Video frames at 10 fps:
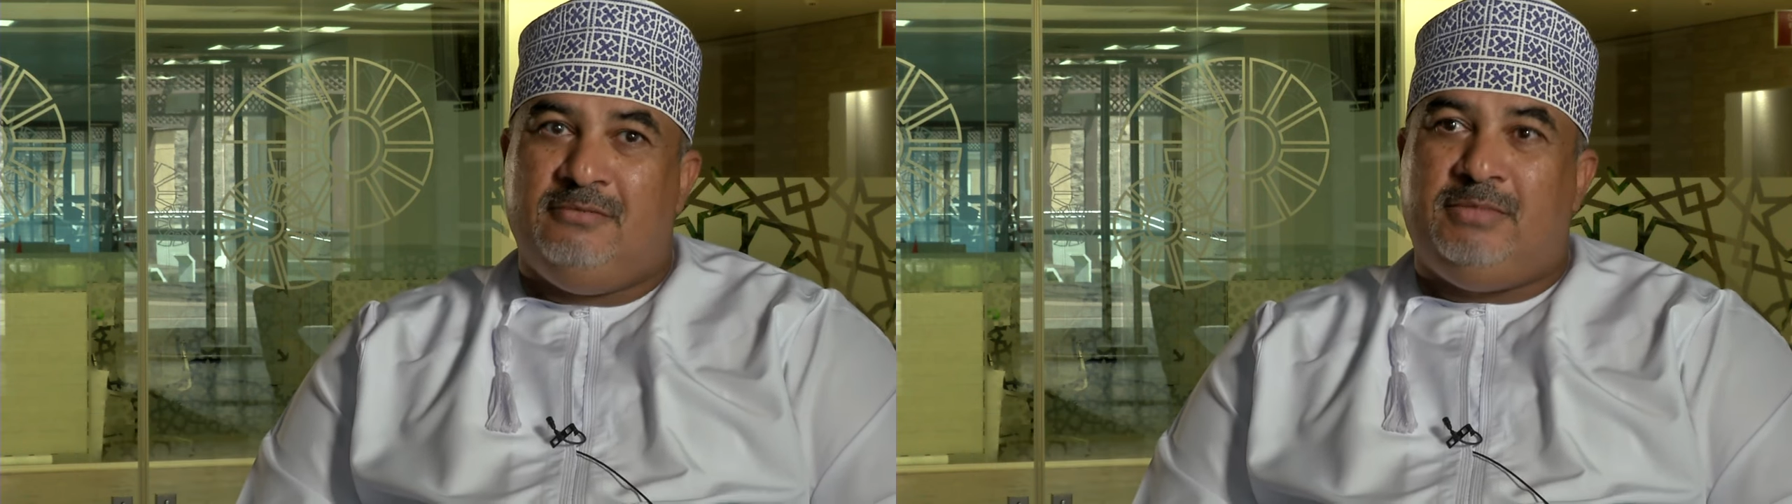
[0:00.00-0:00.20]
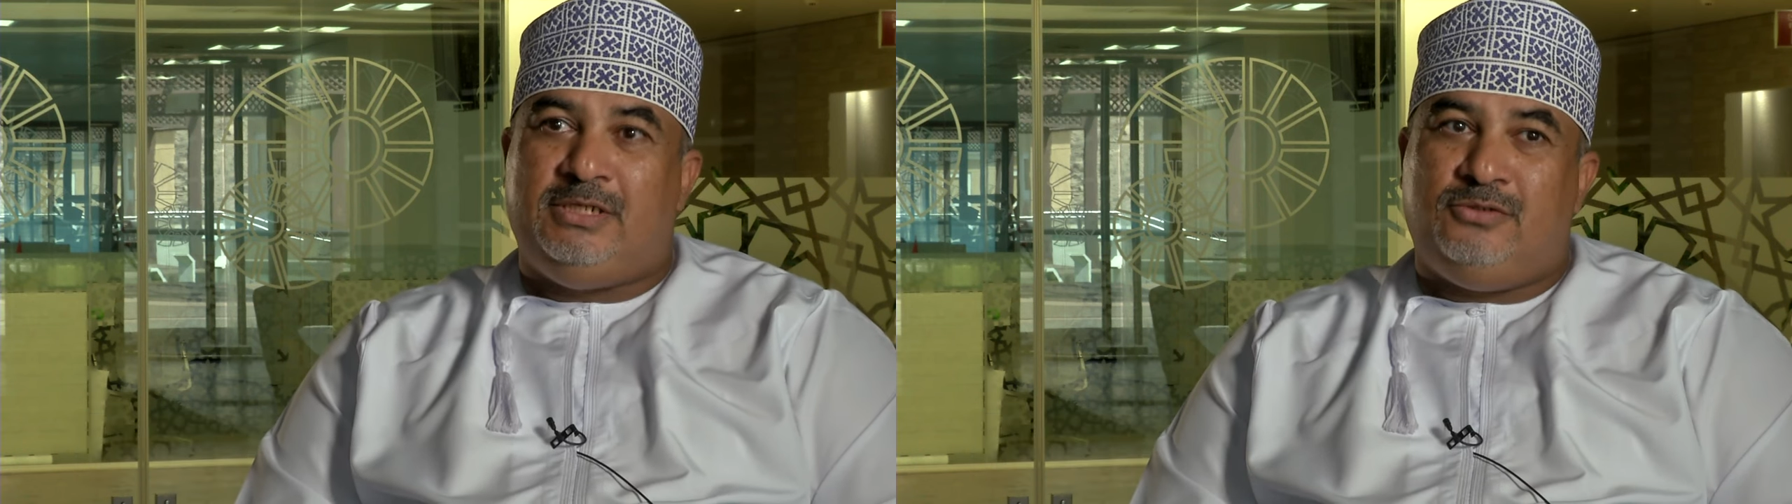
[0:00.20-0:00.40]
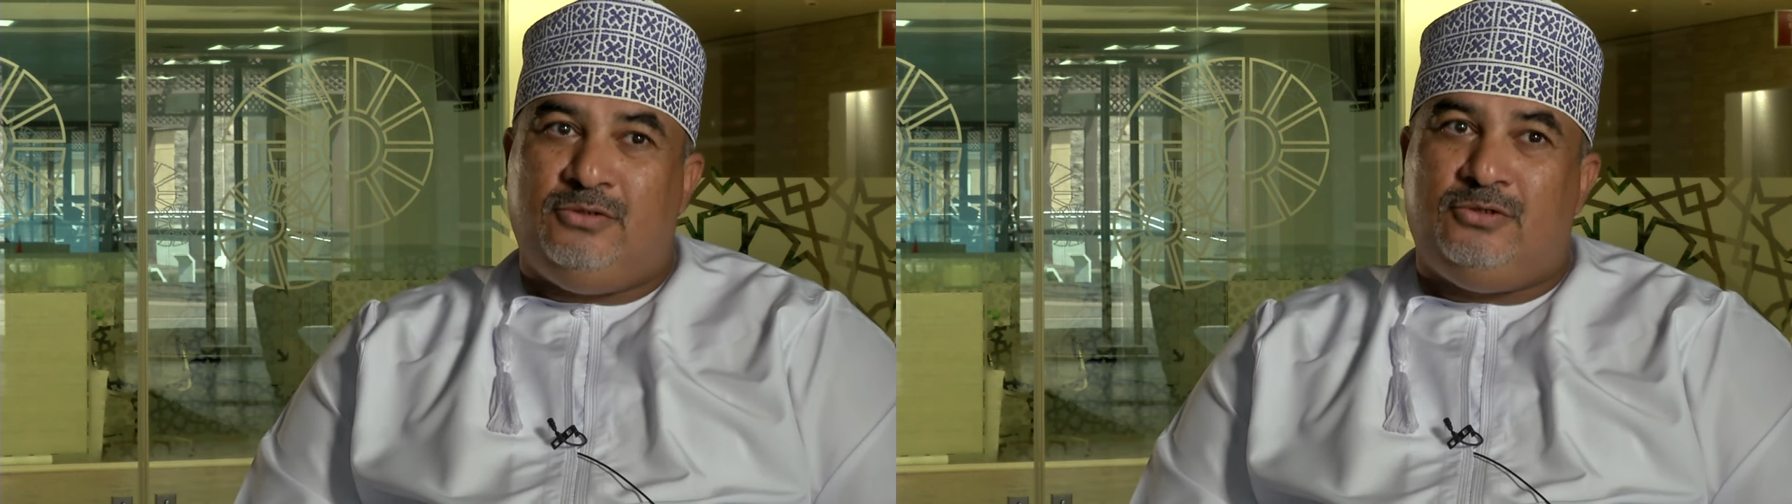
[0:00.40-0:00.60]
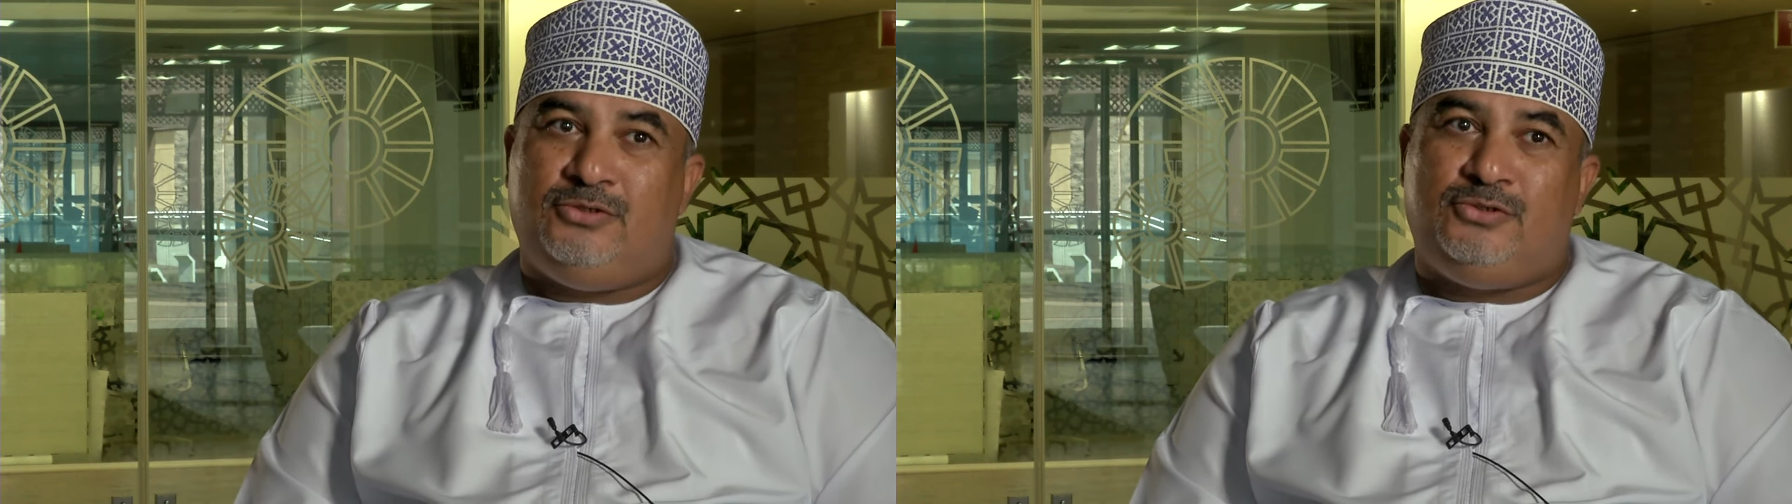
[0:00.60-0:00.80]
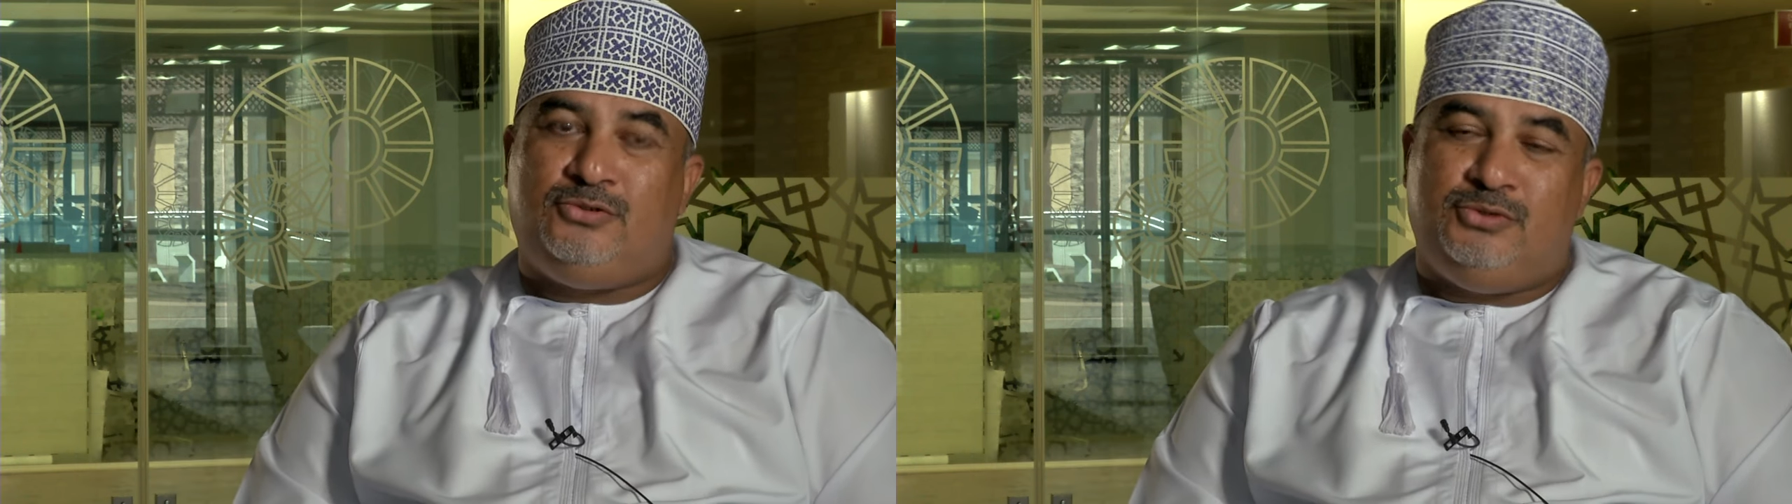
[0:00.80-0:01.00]
but
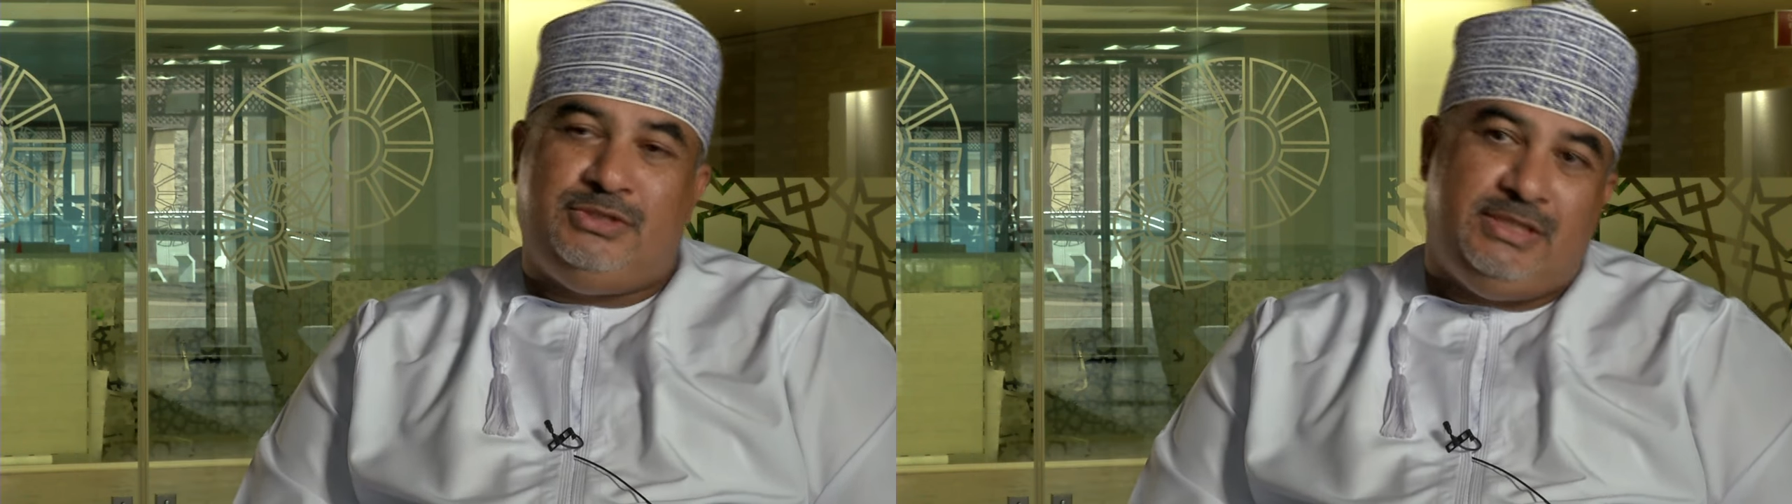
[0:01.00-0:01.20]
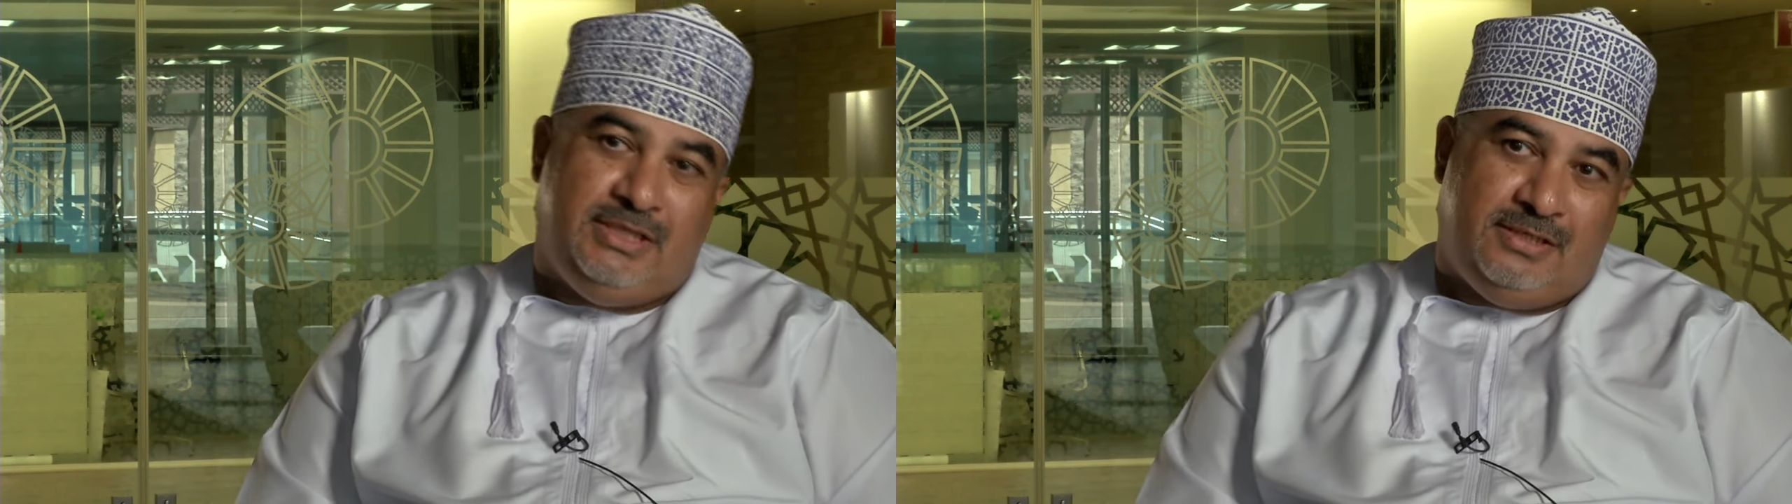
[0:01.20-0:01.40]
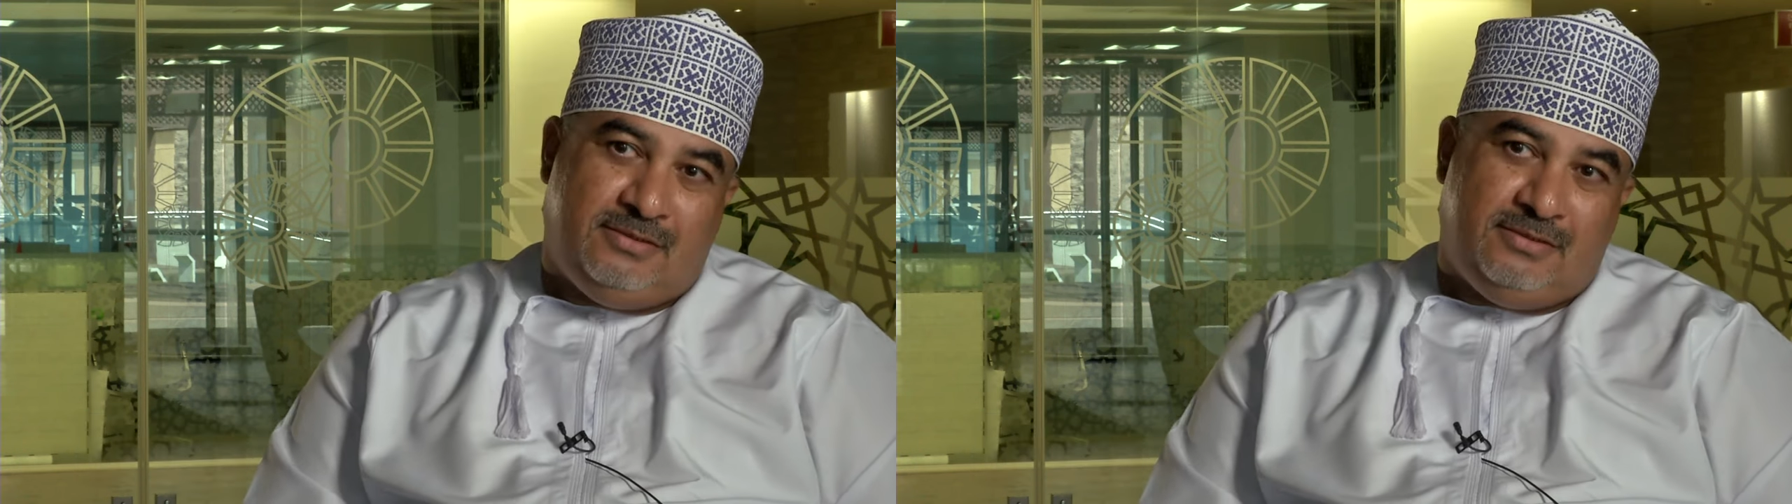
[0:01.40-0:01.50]
also to share